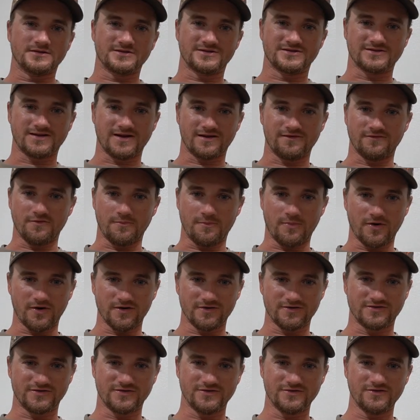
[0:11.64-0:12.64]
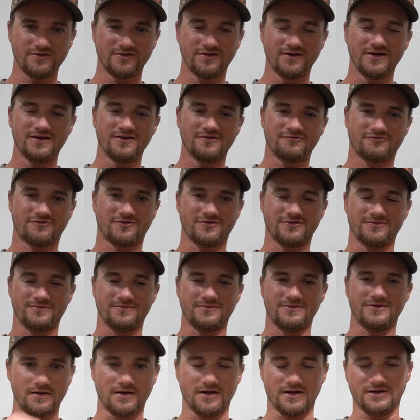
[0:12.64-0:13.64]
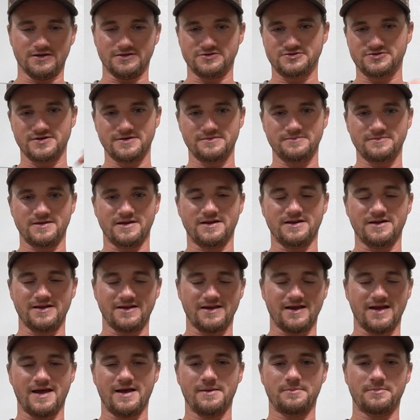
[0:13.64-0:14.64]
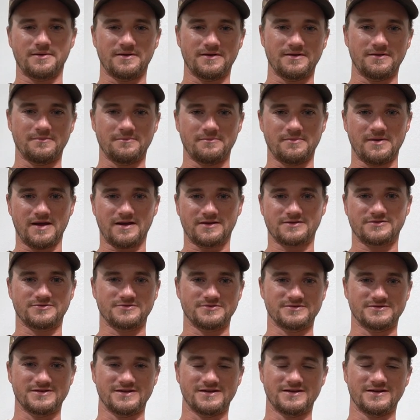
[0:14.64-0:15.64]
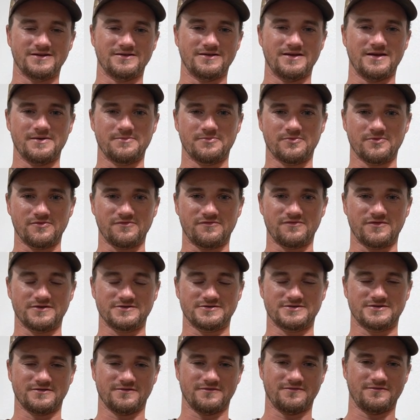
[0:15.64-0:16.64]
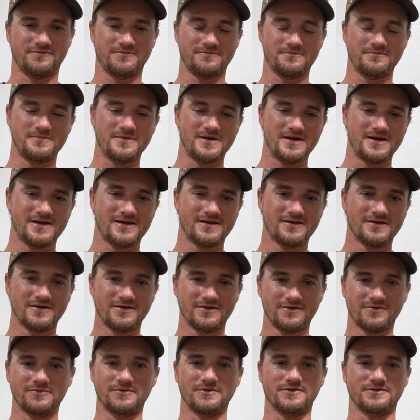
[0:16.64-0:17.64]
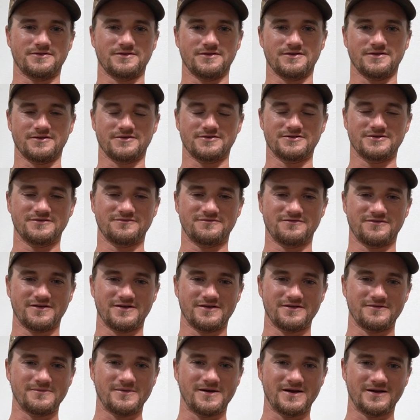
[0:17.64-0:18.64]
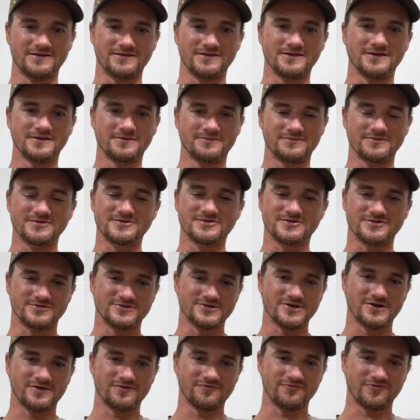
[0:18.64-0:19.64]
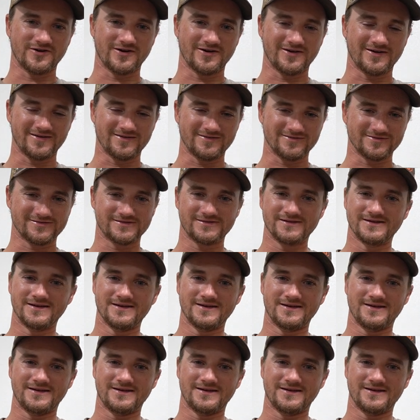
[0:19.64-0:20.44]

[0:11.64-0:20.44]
This is kind of a part two from a trip that happened back towards the end of April, 1st of May, with a good friend of mine, Mr. John Verhelst.